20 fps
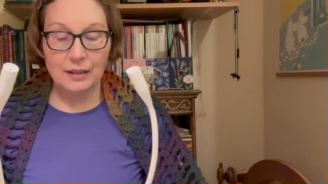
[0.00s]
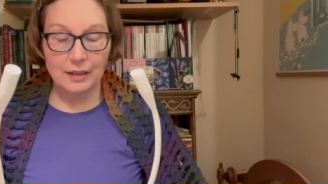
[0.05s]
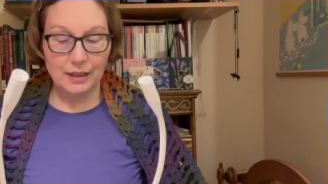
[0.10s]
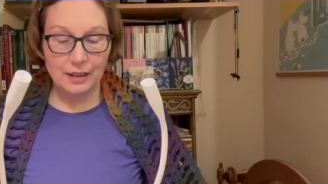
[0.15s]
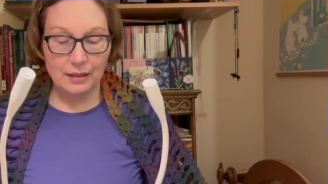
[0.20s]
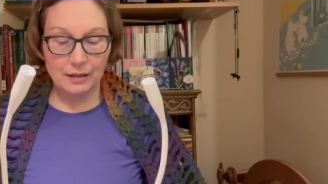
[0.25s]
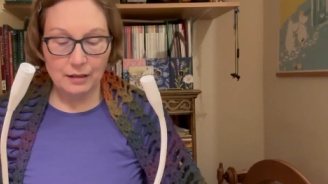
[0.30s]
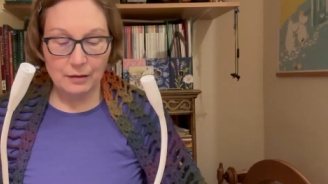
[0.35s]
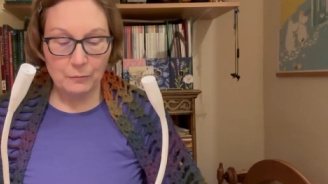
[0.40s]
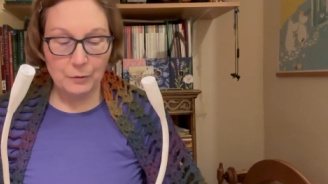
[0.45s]

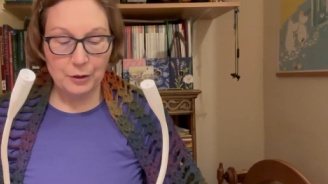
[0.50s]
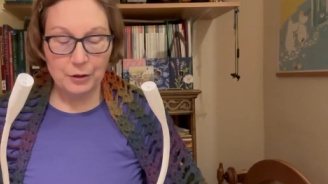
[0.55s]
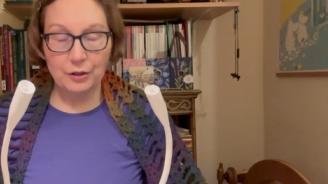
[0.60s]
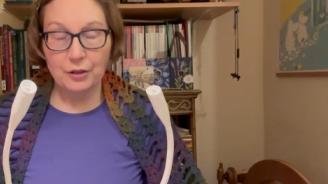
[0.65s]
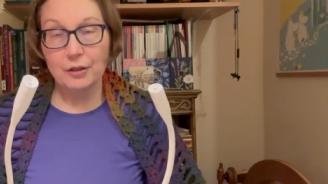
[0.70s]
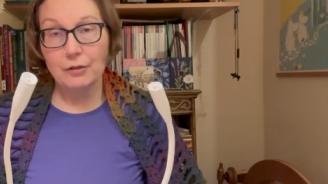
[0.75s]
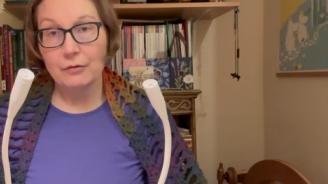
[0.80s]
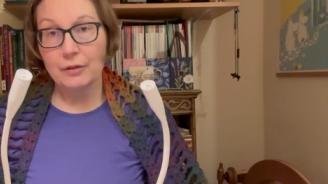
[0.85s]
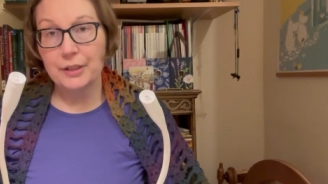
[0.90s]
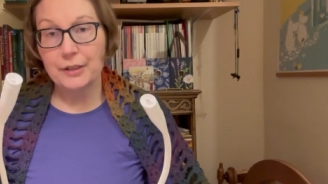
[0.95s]
He went to
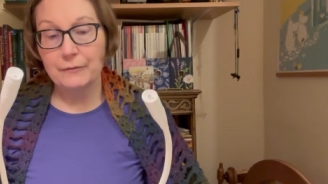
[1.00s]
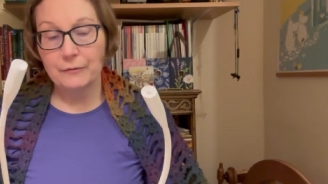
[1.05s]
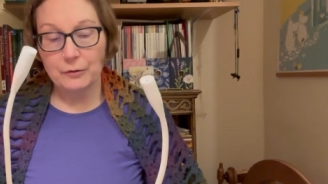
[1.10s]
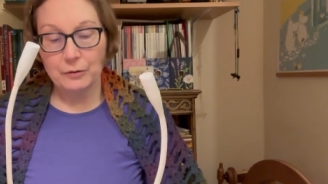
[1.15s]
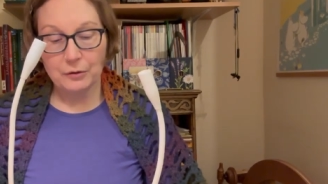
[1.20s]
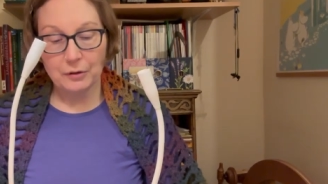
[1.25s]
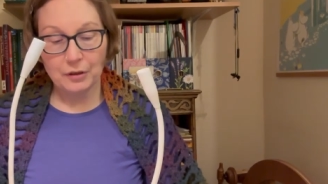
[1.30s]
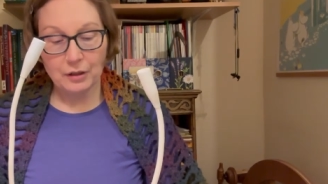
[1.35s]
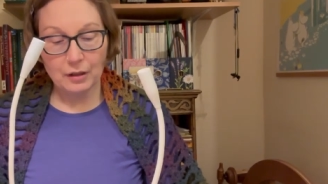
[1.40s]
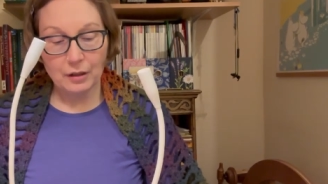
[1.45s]
US
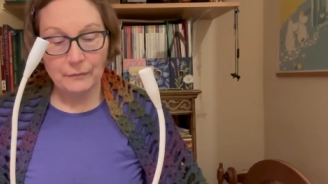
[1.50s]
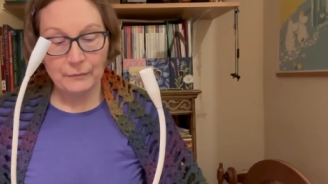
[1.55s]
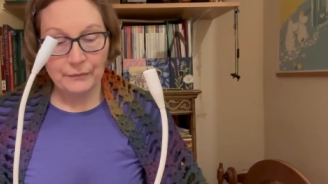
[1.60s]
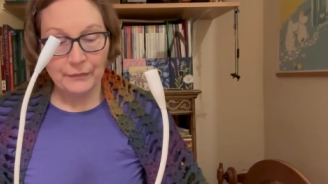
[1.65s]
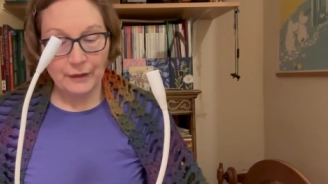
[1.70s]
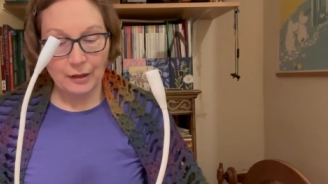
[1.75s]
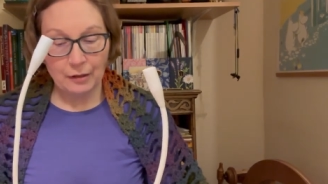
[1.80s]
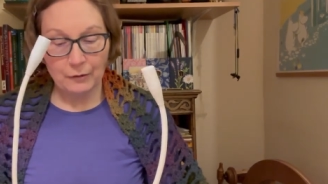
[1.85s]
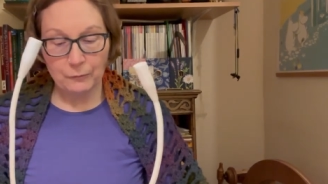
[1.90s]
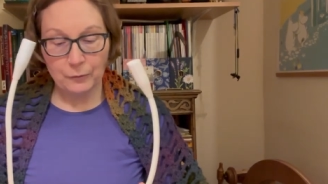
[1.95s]
for a
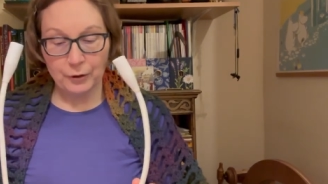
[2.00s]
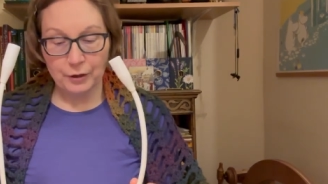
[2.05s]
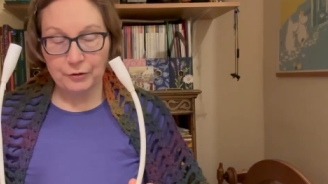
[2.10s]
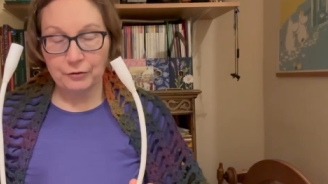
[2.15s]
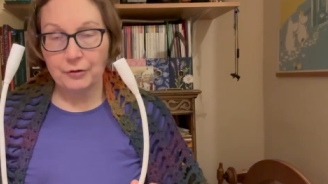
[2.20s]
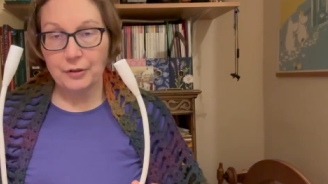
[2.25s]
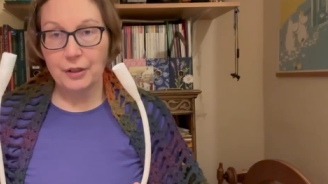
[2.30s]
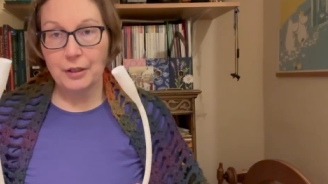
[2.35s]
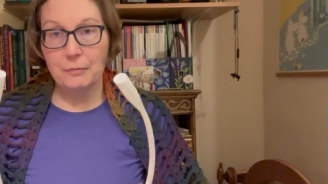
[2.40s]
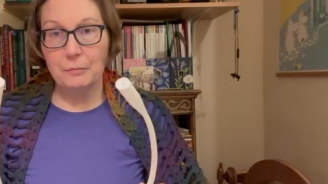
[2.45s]
work
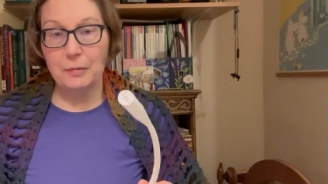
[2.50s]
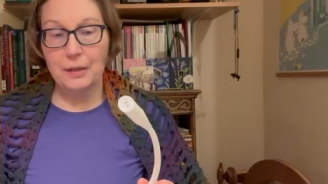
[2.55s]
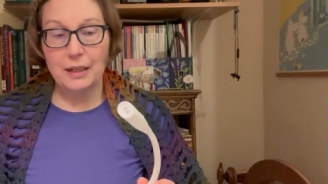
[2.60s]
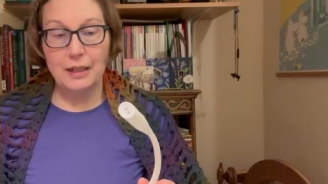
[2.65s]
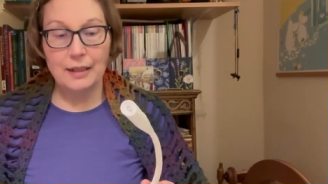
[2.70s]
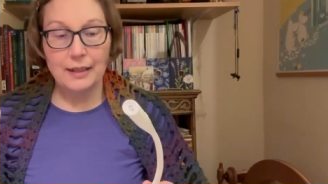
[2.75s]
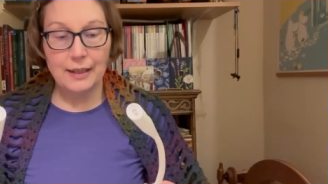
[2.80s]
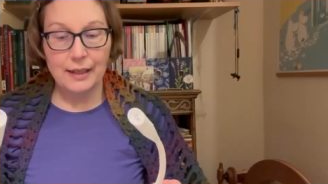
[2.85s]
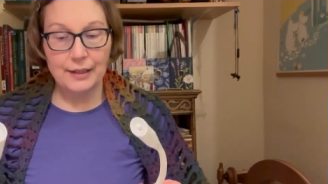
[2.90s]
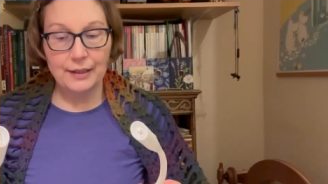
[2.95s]
trip
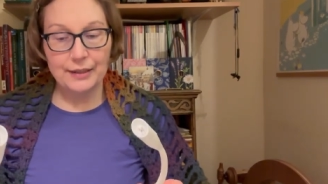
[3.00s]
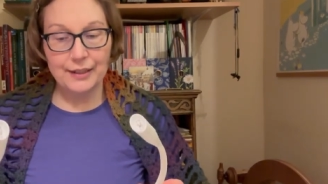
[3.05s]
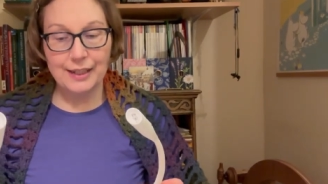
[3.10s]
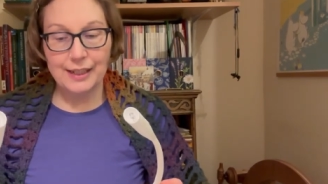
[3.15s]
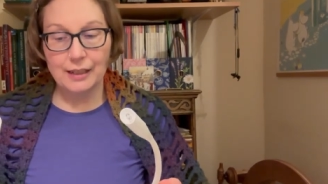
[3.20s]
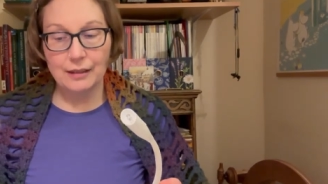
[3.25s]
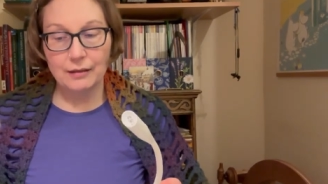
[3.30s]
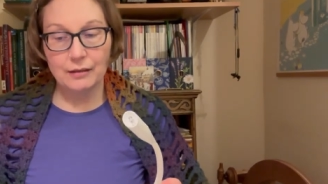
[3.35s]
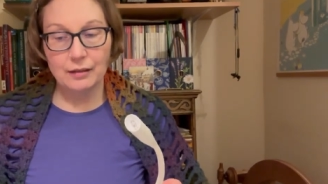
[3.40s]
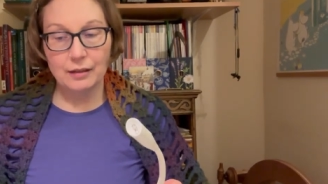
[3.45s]
and then
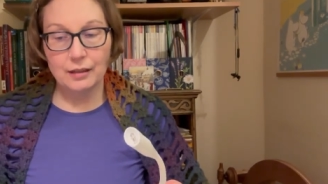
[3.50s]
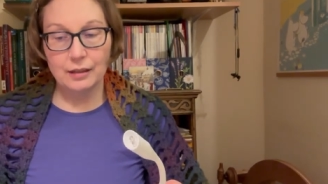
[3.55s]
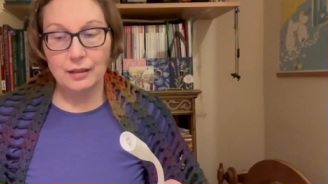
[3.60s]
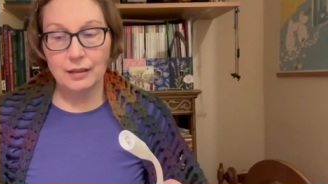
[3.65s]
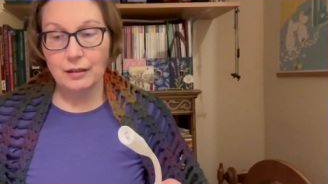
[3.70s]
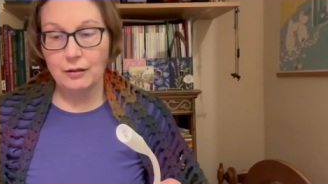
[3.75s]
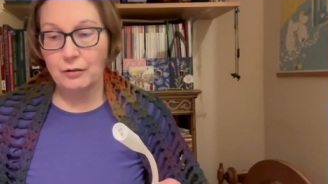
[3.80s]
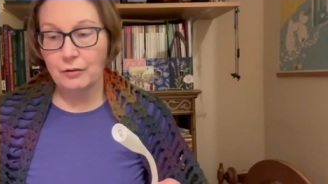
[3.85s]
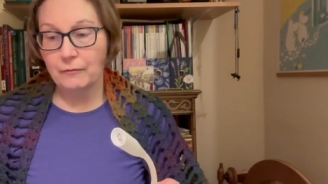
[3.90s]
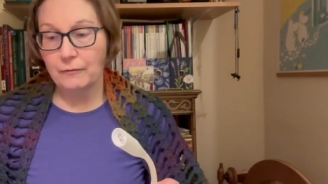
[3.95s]
stayed
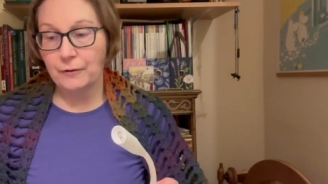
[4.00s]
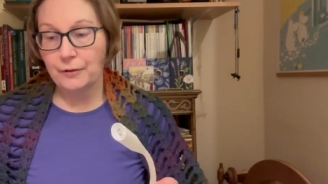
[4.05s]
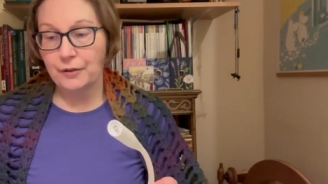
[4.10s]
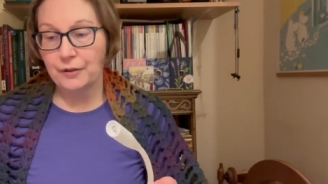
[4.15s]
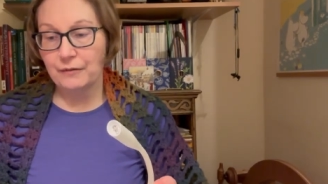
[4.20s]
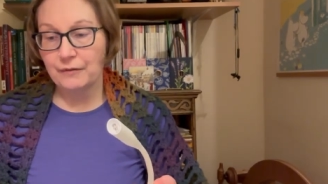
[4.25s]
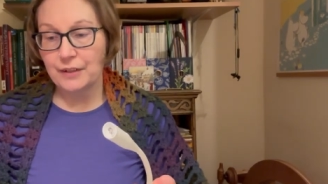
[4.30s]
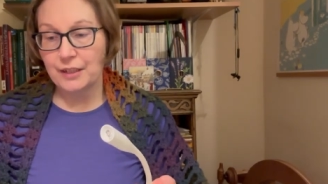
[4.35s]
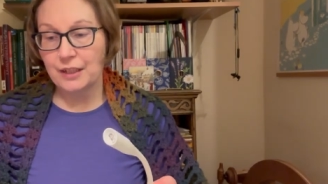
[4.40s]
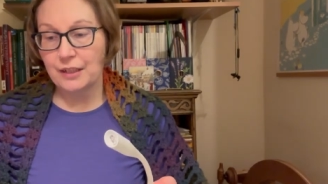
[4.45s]
over to
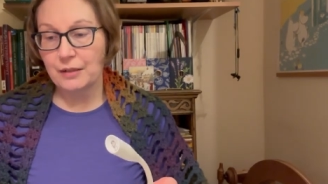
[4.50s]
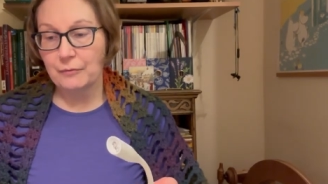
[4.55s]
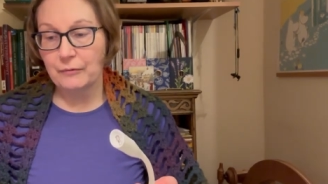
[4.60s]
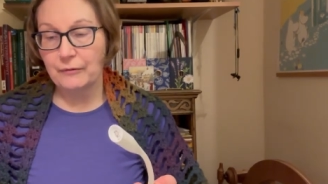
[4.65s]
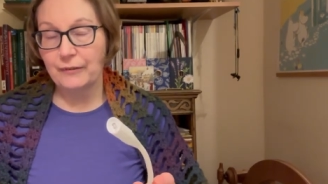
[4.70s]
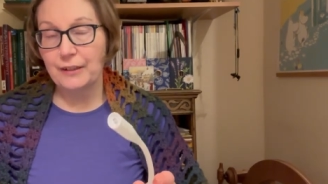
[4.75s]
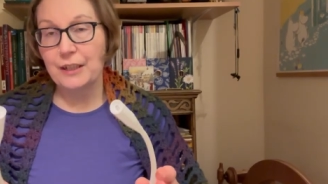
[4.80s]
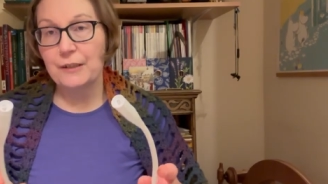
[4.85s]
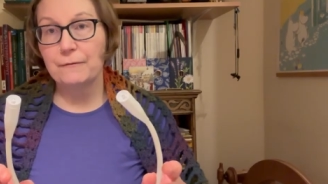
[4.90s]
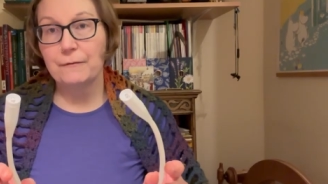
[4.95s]
visit some of
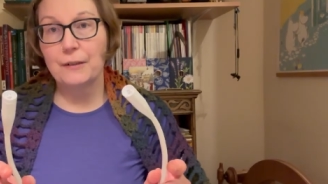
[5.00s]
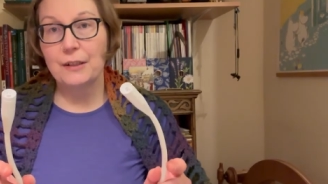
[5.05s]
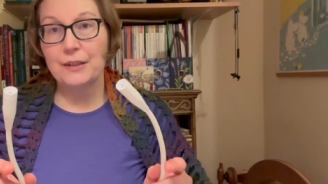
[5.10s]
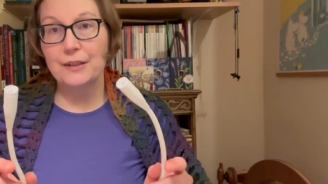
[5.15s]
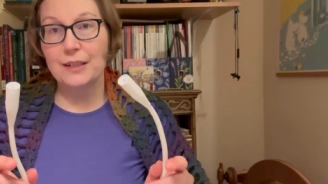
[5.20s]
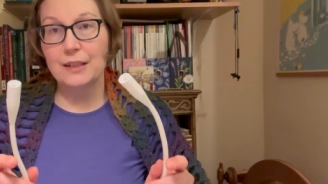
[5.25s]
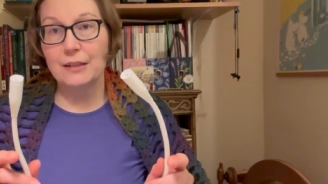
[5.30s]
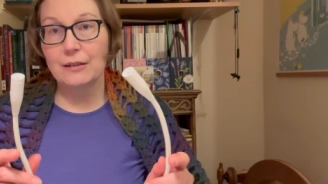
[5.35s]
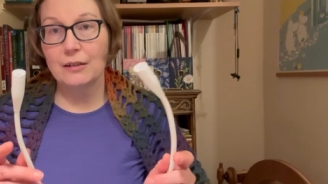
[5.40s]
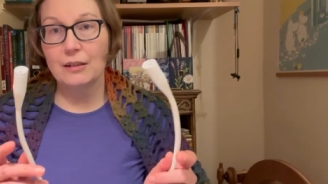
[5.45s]
his friends
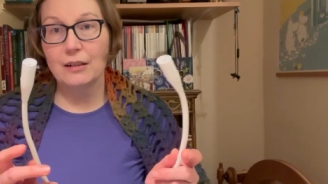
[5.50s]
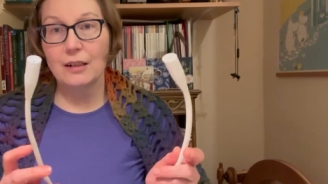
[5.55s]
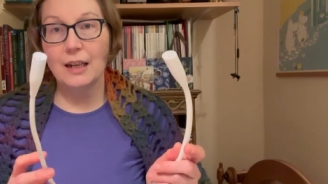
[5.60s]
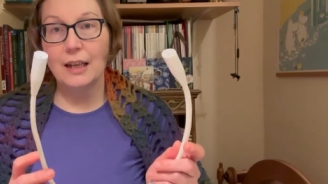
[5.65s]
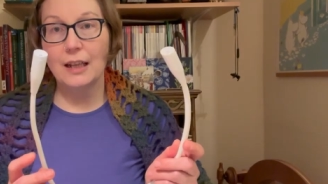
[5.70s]
there,